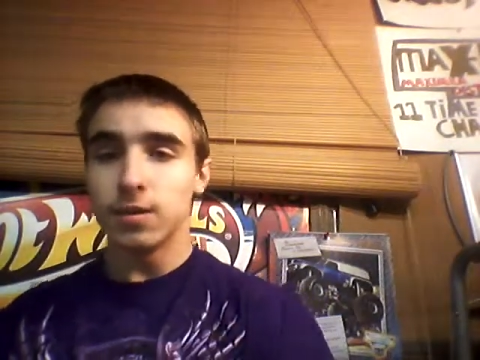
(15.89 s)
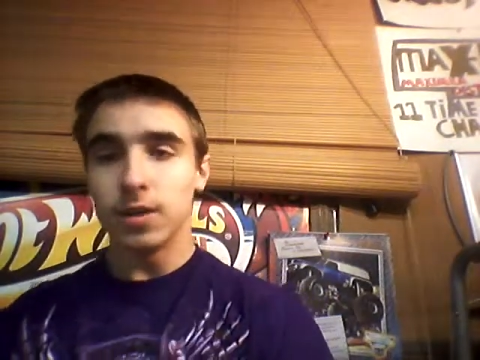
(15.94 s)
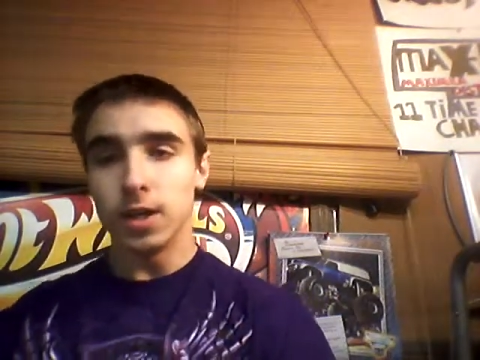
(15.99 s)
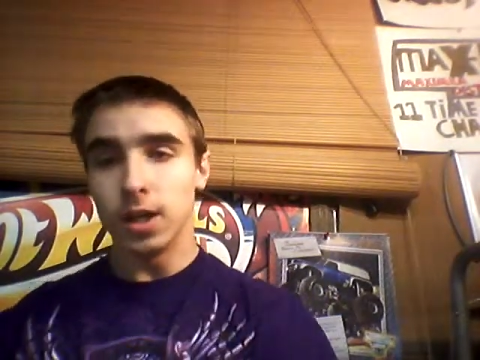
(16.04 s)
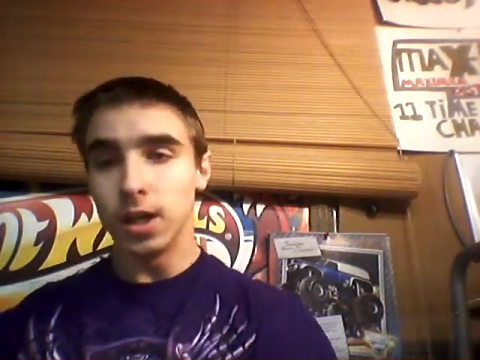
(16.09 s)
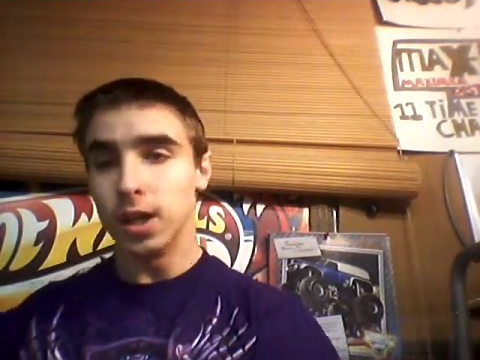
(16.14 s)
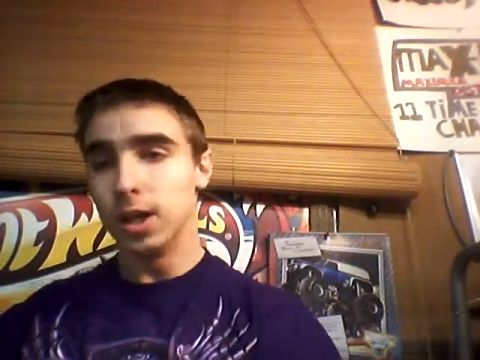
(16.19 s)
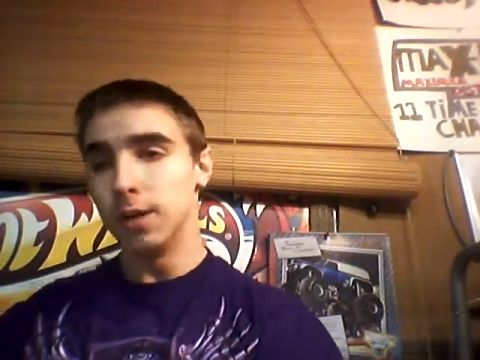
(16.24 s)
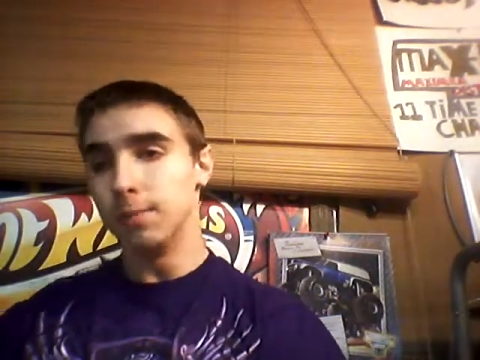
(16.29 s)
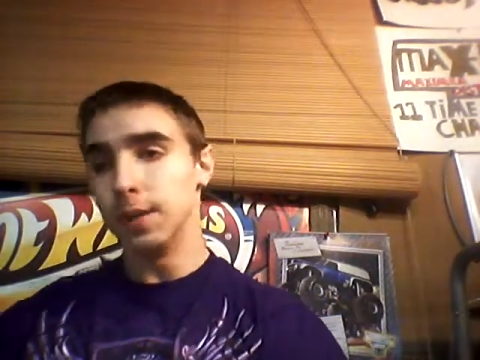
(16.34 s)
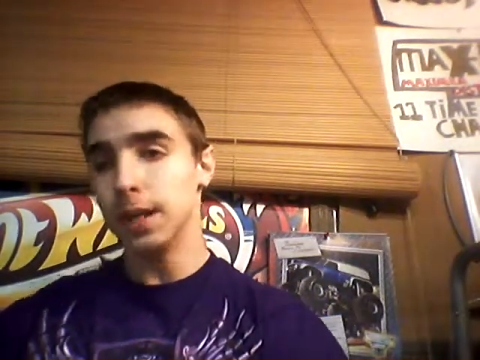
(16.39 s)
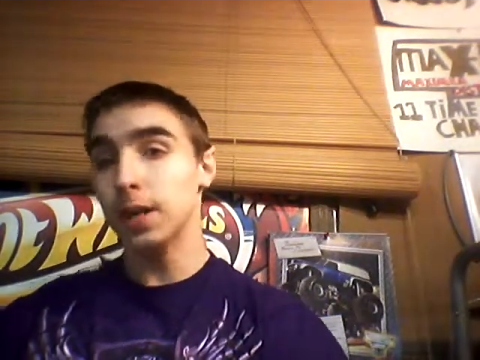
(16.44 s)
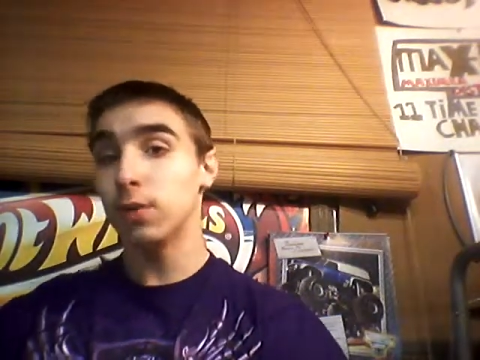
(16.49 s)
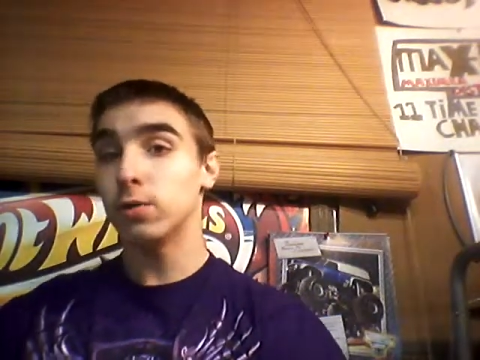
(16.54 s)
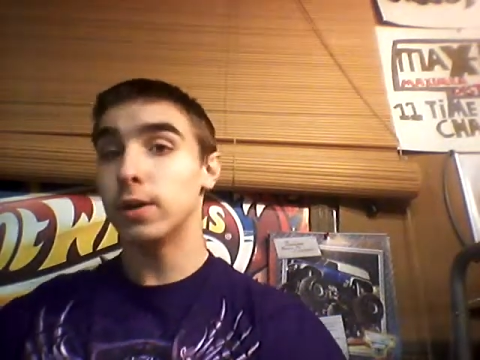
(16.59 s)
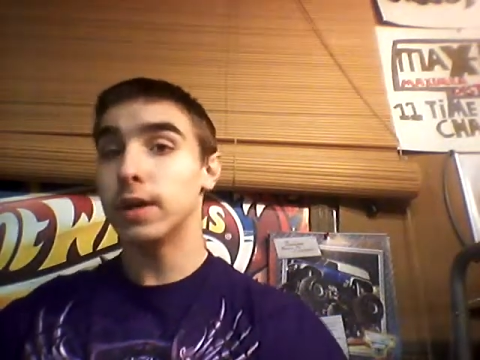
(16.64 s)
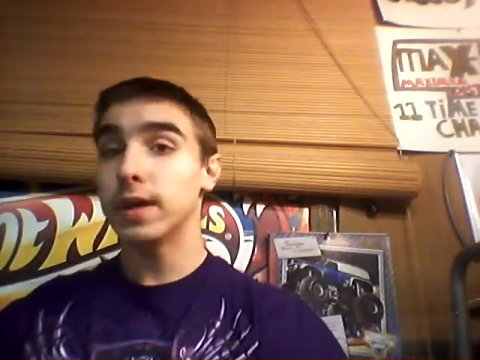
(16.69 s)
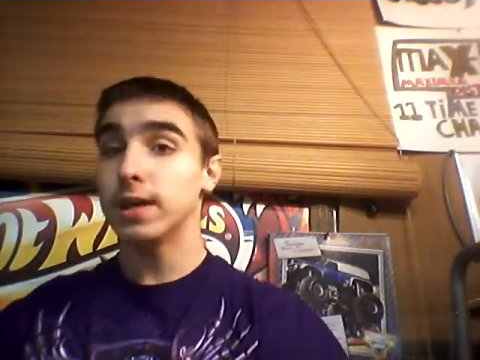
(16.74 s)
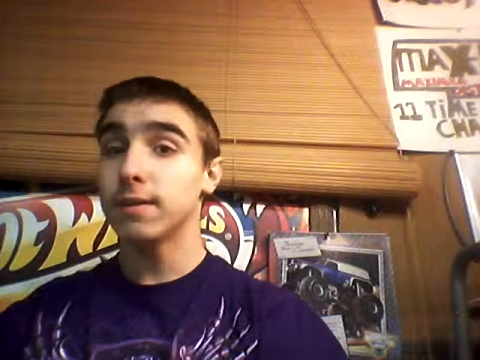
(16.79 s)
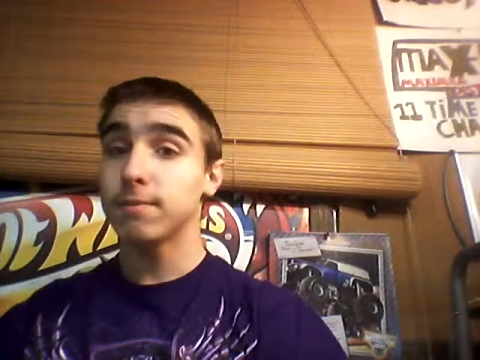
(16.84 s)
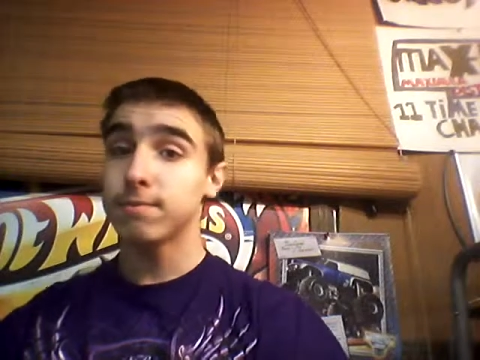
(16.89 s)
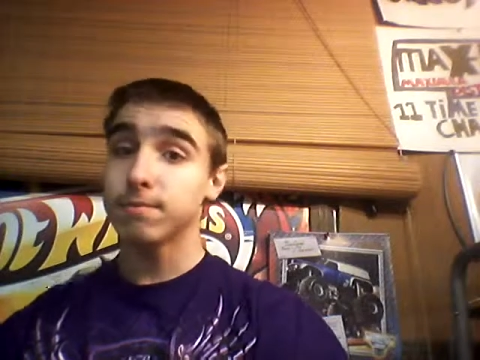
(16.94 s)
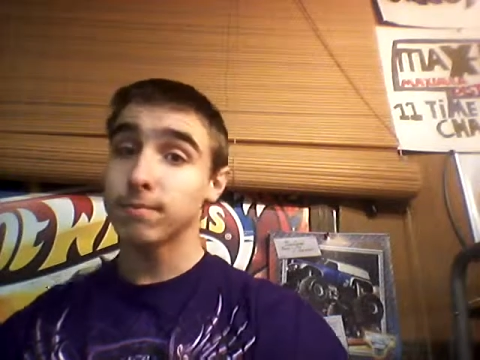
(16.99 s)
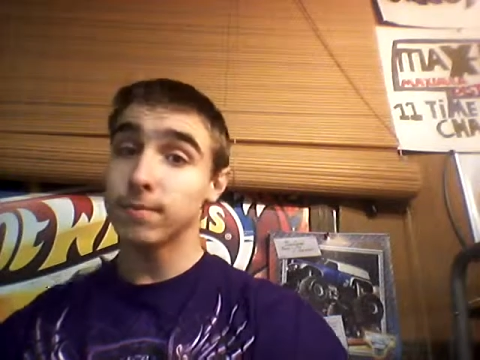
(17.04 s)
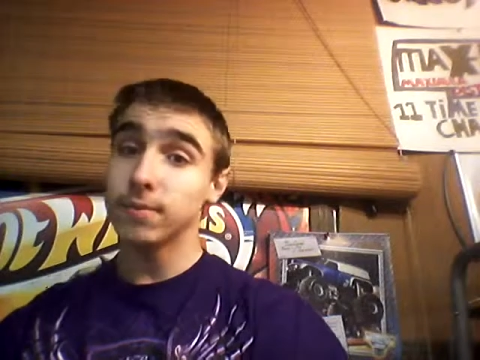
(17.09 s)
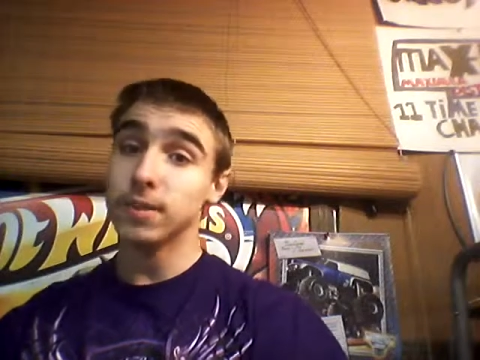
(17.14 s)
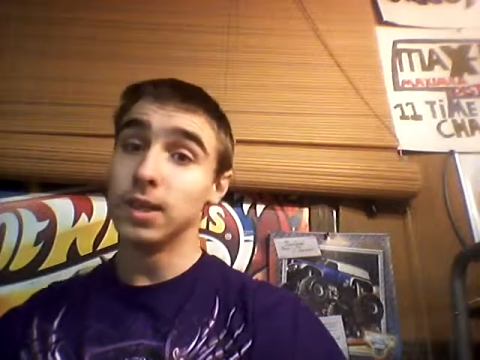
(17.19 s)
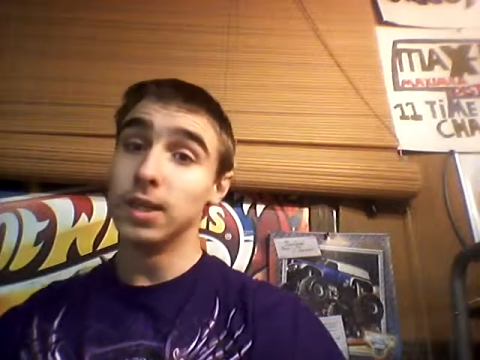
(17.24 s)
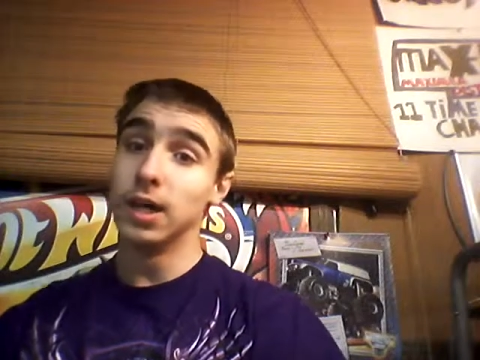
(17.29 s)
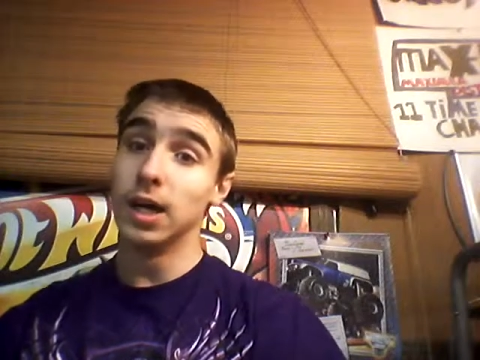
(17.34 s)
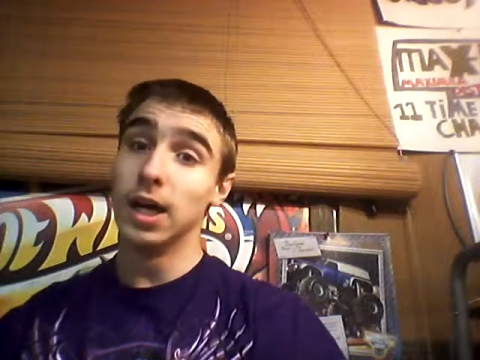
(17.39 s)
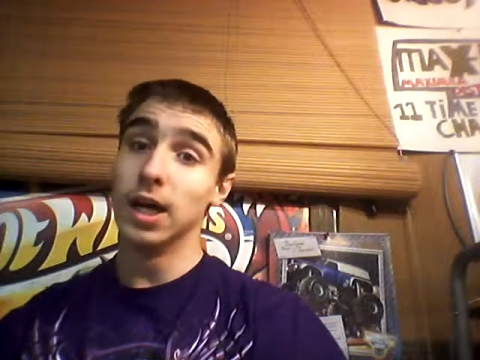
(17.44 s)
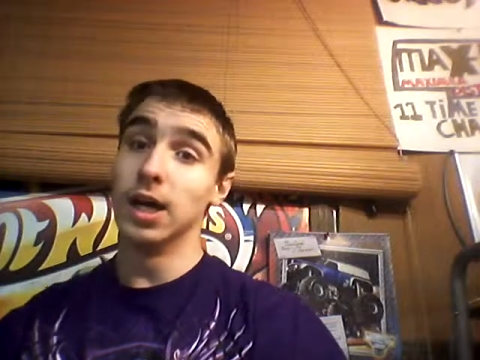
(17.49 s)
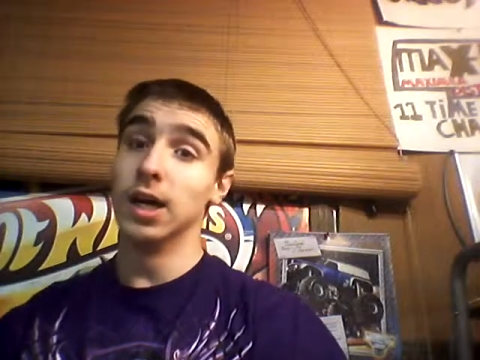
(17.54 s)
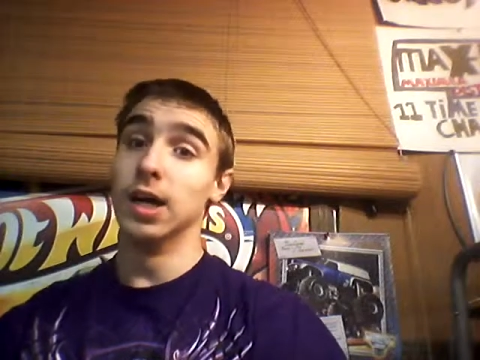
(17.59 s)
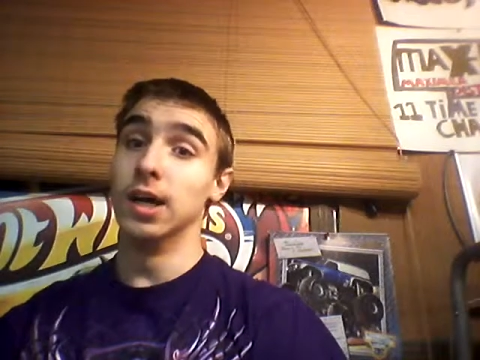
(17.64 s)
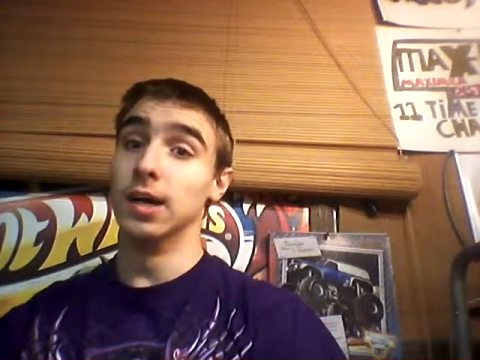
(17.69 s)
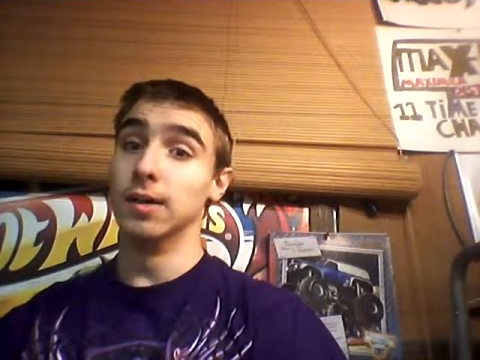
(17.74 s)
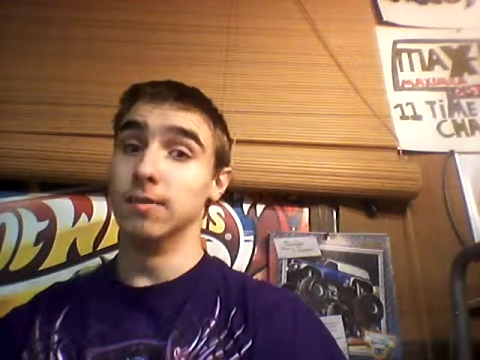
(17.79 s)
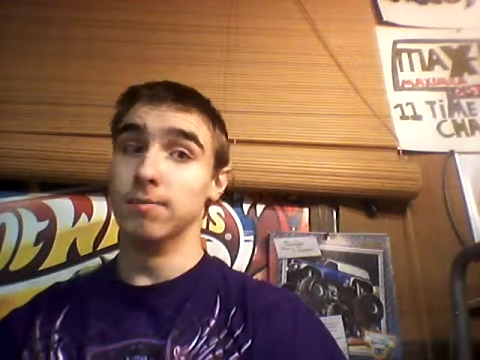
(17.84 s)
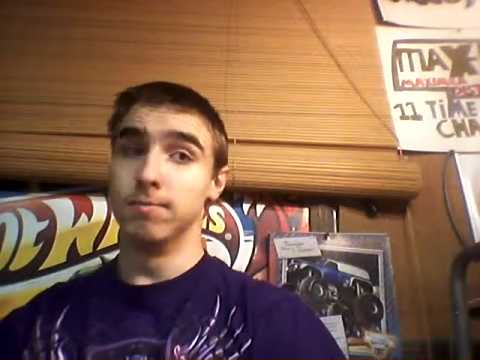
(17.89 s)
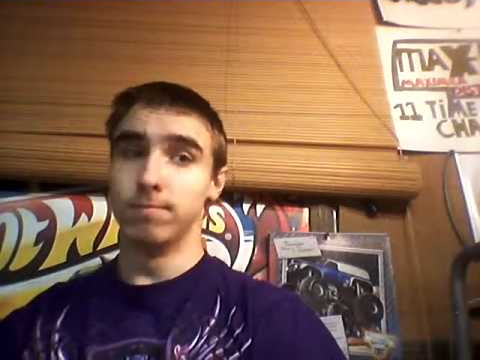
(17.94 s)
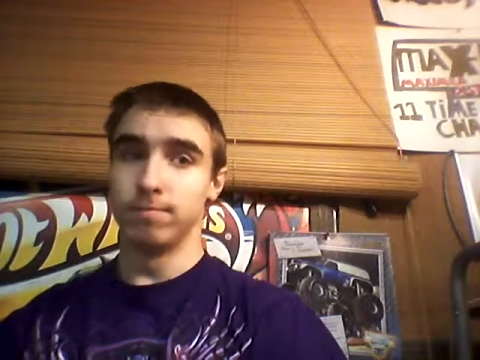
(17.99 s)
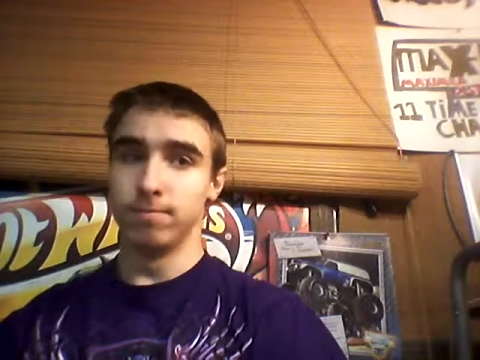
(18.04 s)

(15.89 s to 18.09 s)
Uh, but anyway, uh,